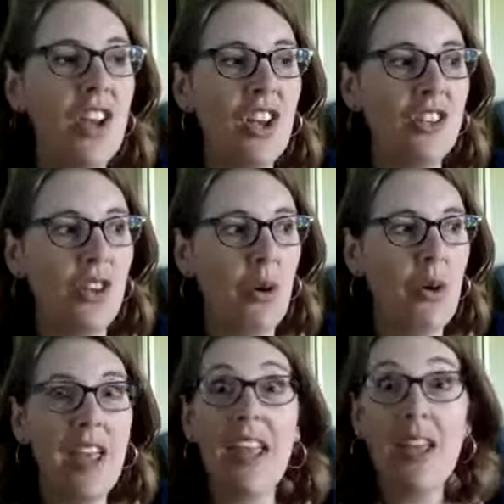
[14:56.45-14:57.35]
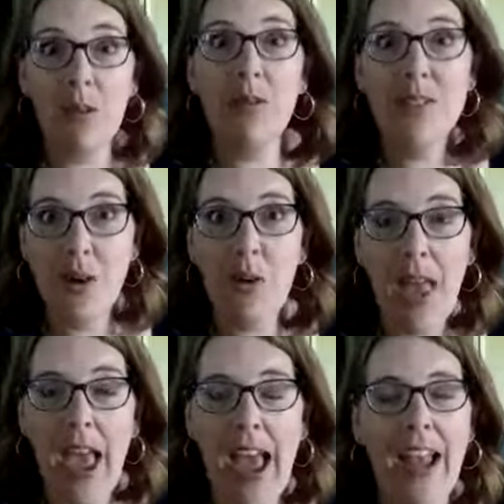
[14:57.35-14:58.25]
So it was
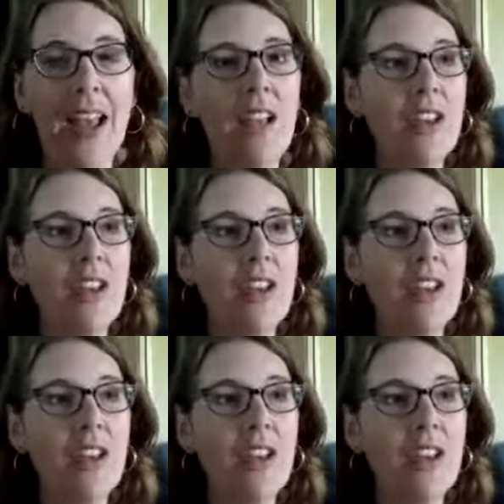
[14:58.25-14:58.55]
okay.